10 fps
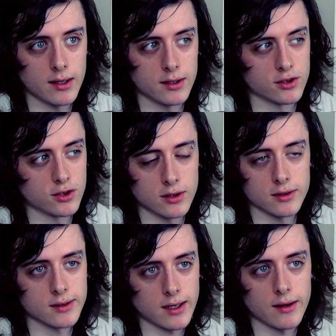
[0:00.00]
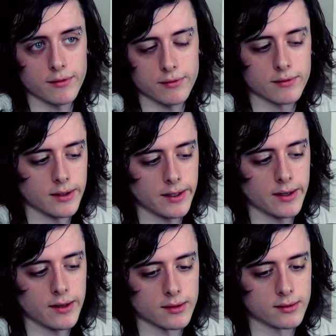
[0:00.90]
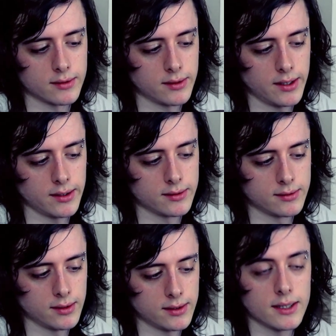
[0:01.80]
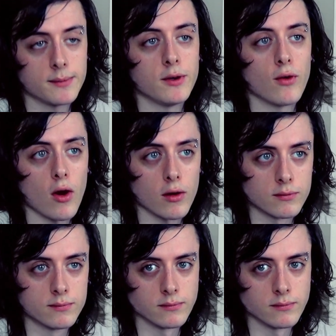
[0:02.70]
It's just it did me wrong.